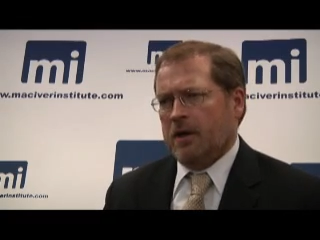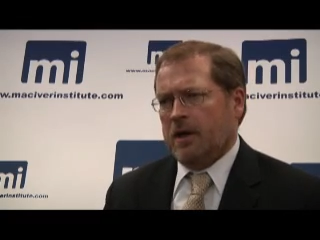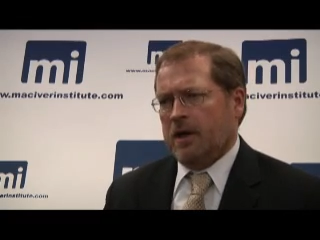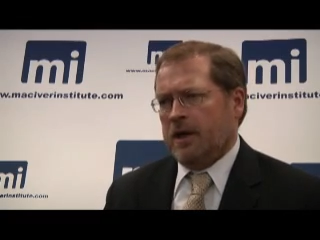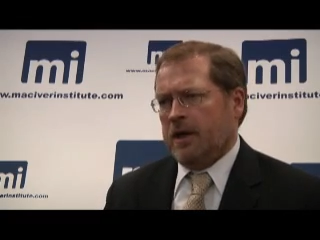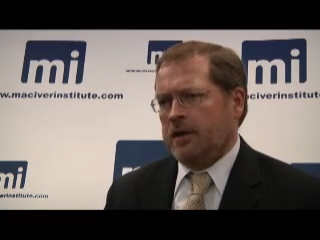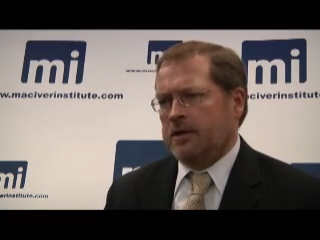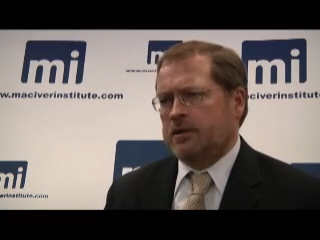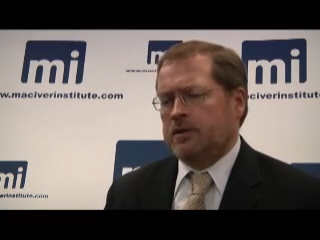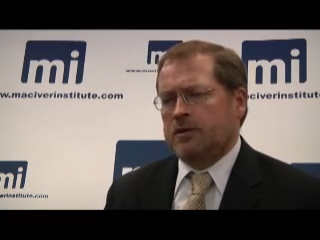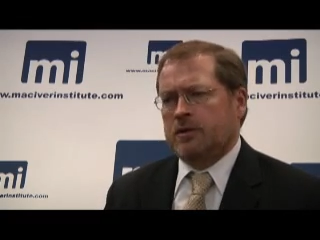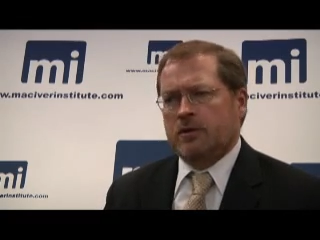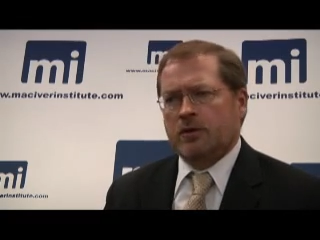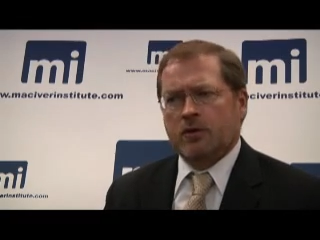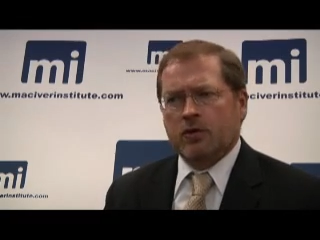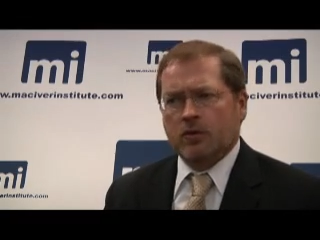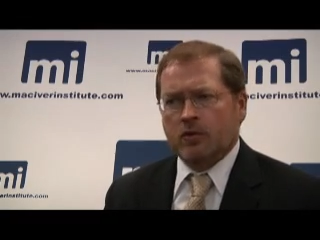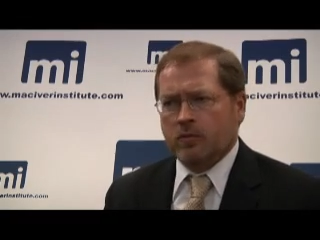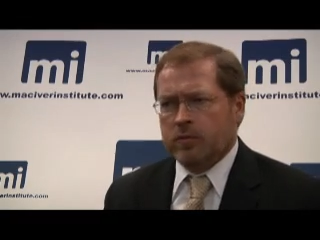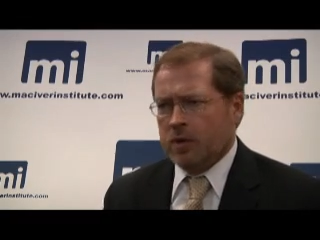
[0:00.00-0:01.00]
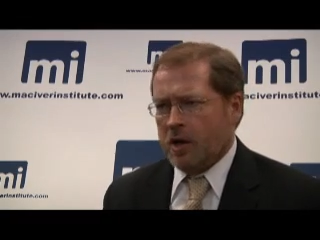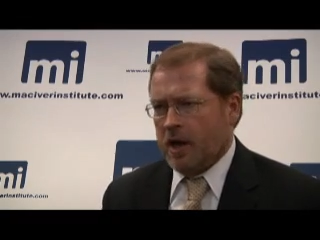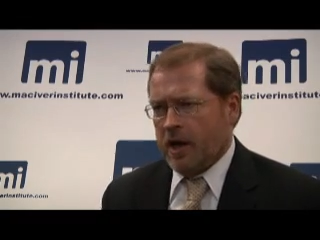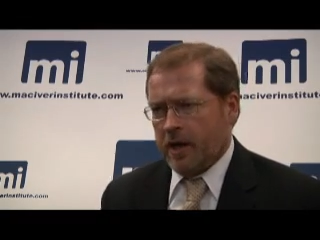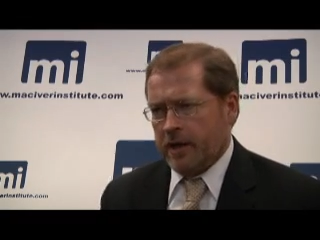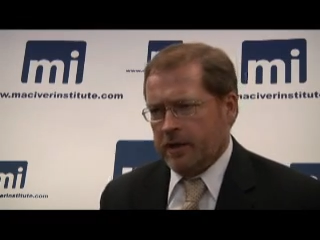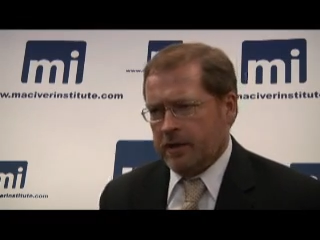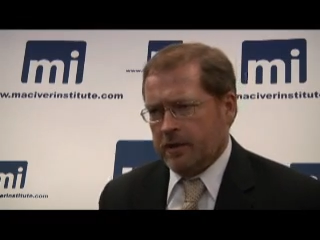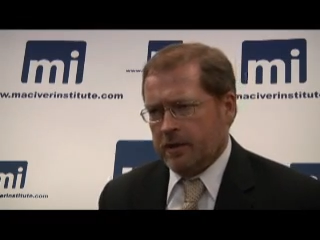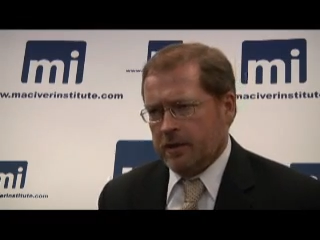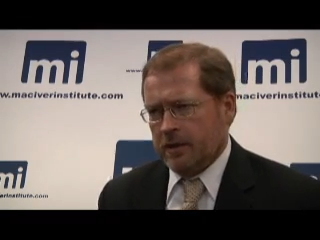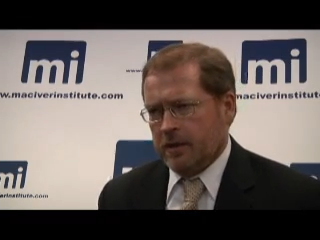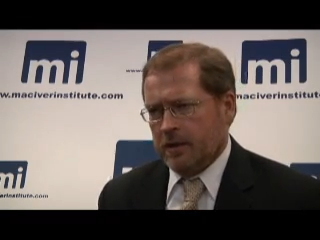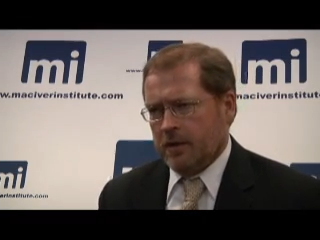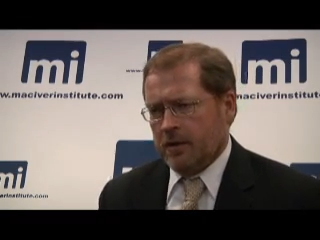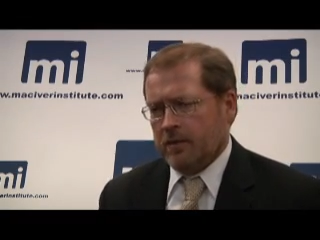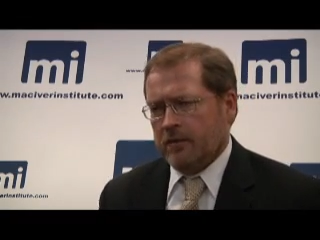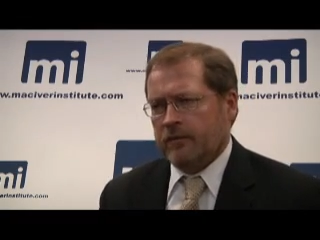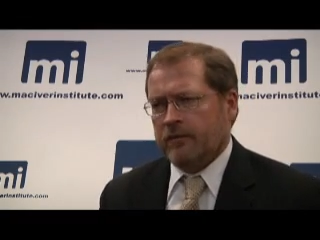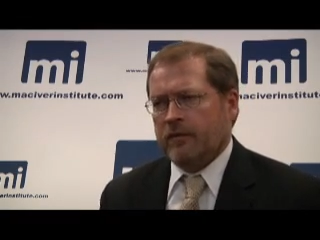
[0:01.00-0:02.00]
It's new blood.
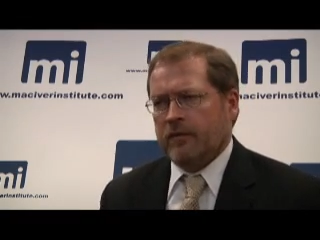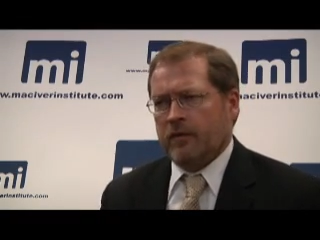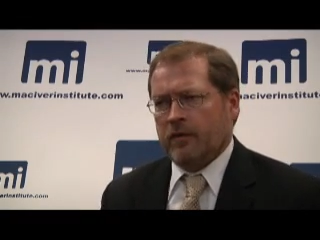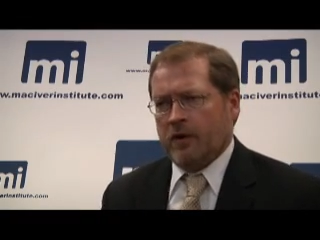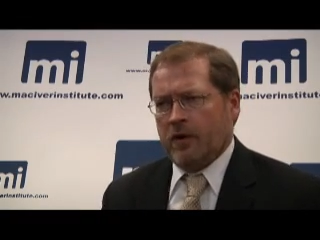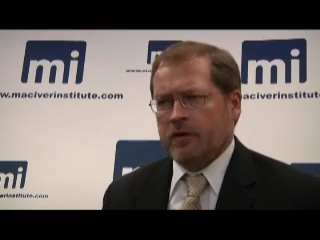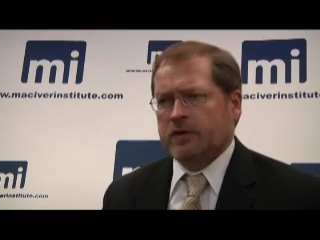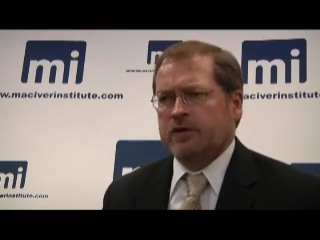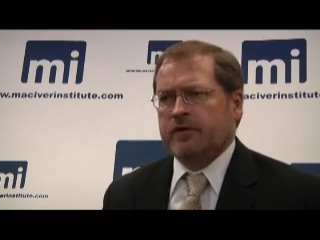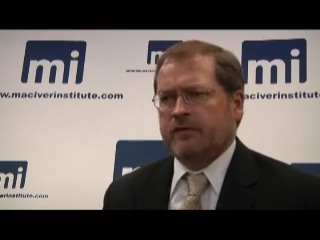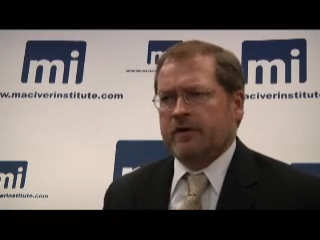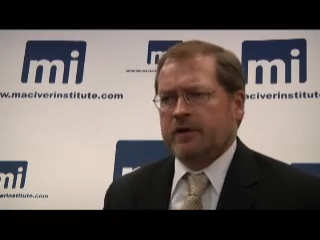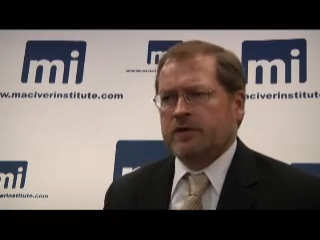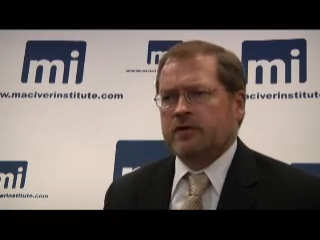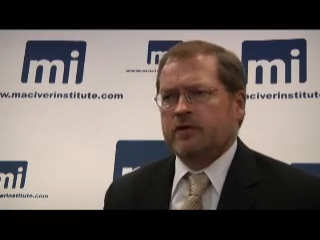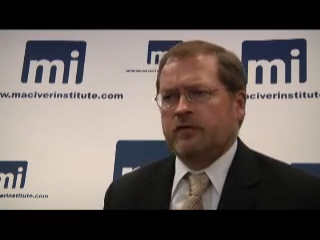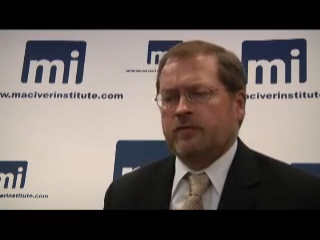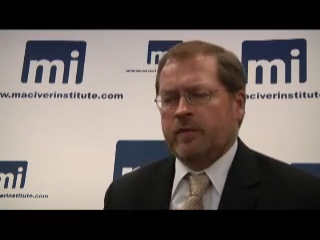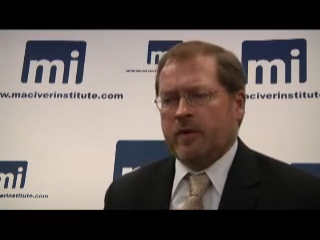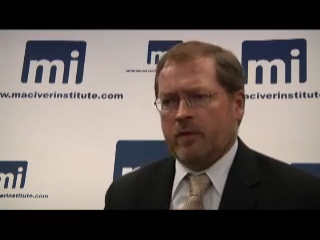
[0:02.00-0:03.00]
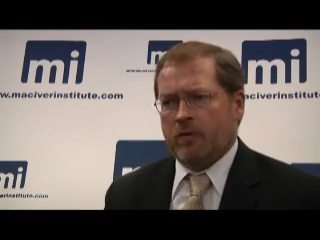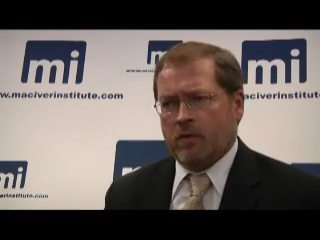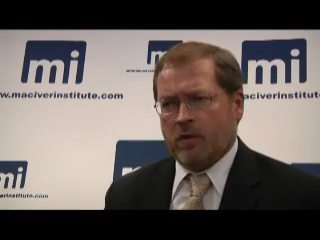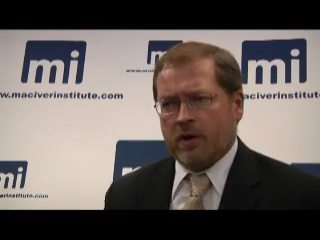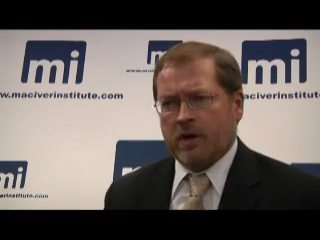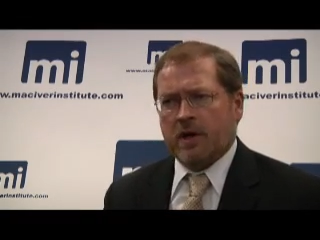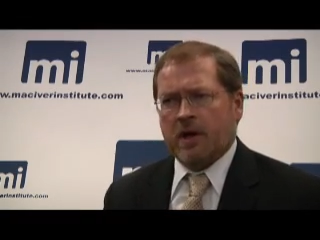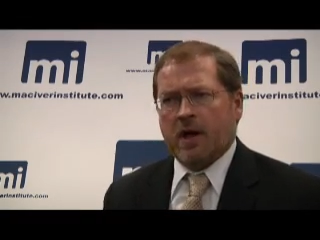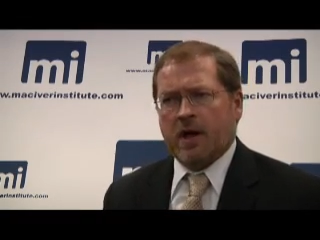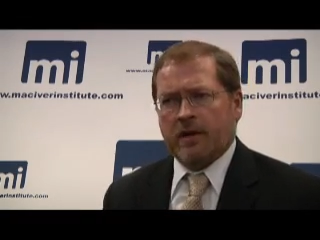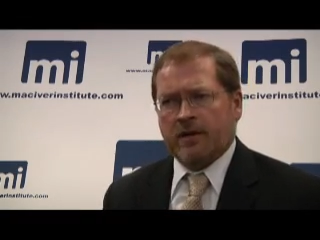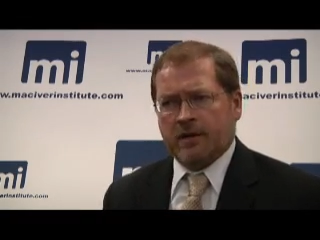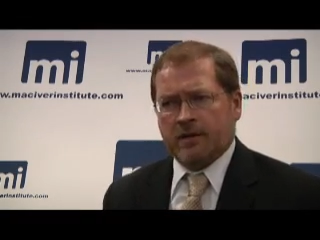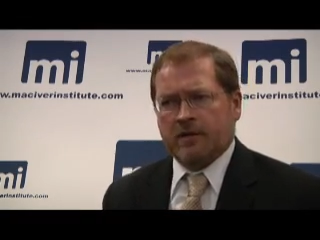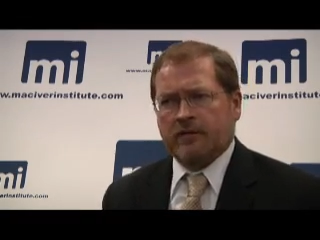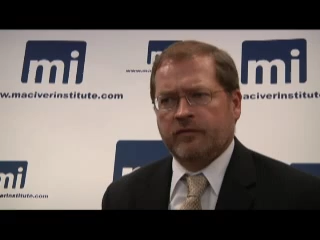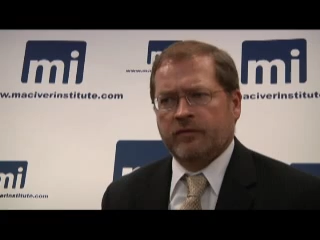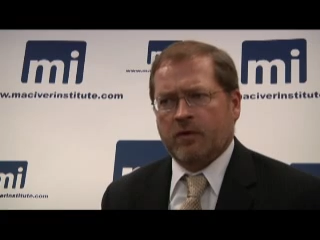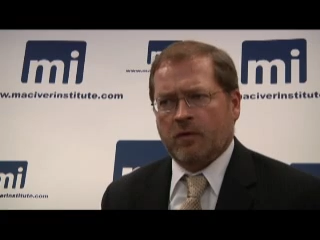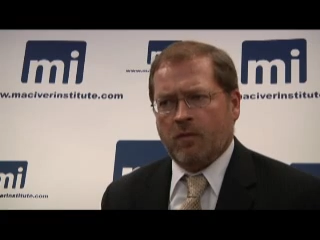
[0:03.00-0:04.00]
For those of us who've been working on
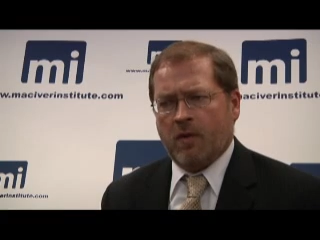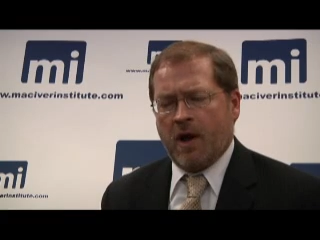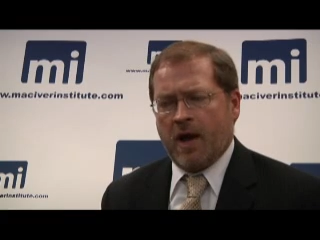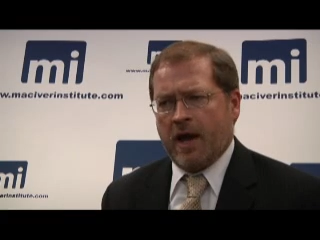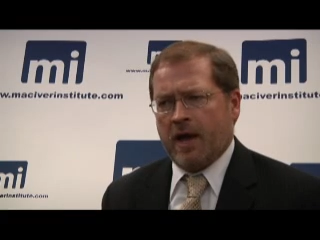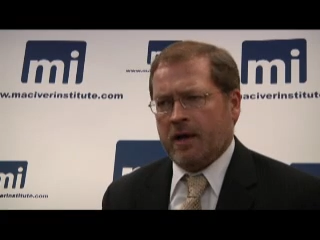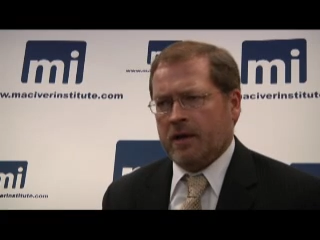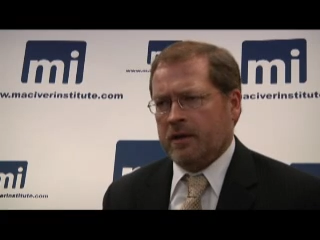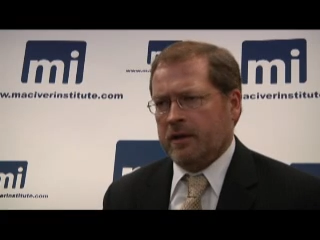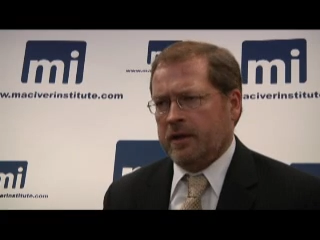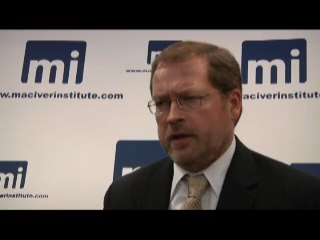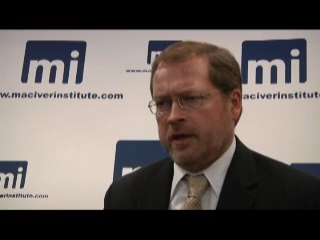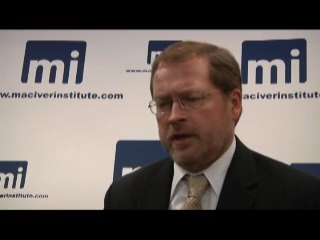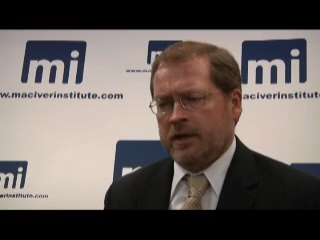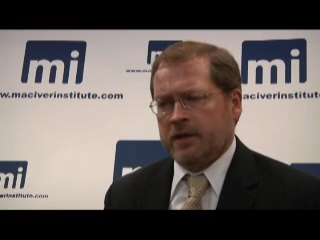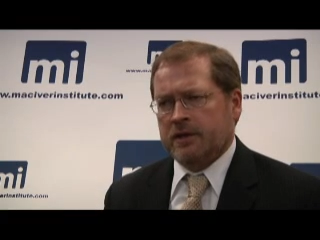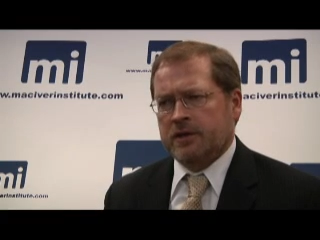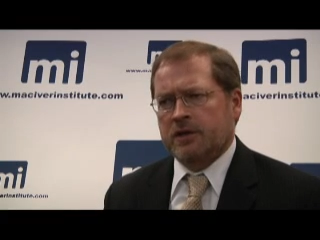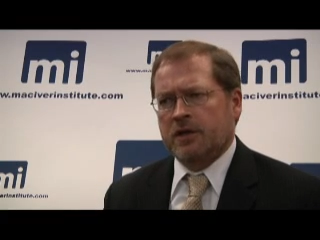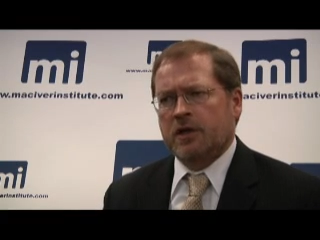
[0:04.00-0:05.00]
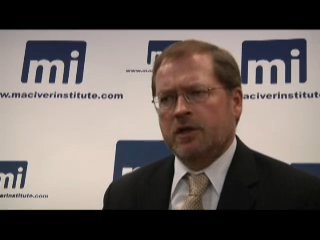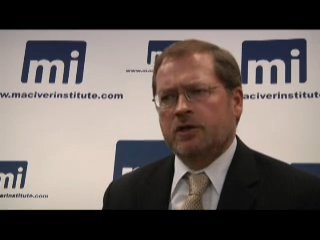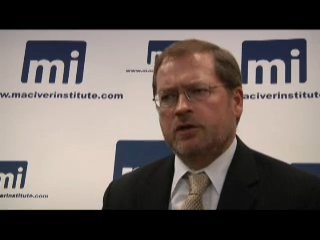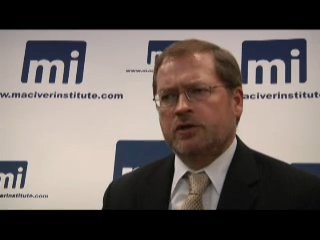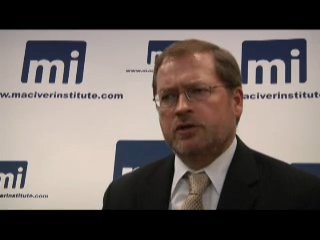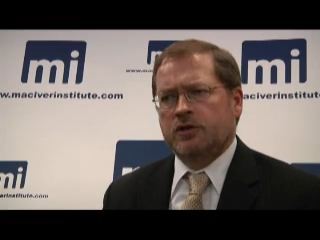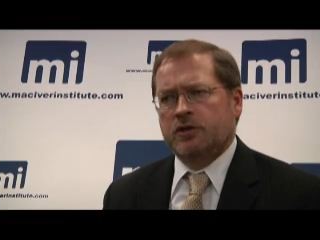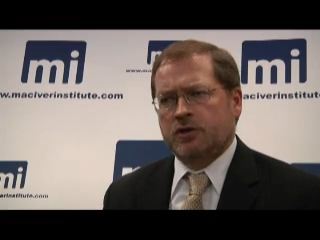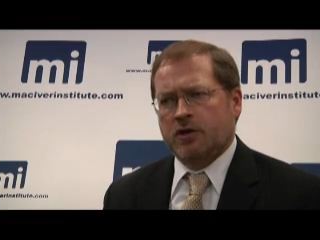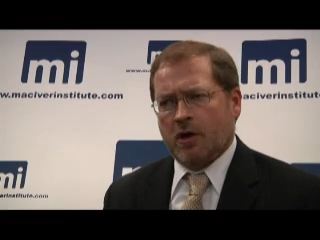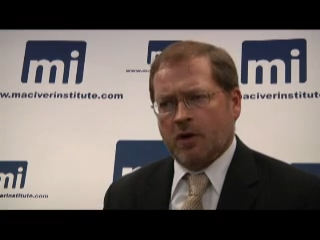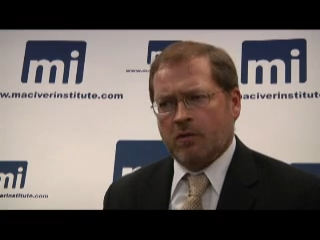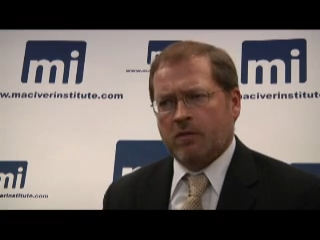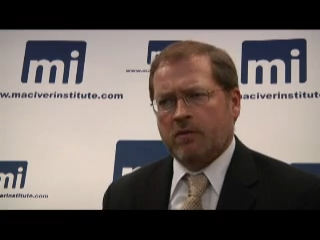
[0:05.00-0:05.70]
this for a while, it is so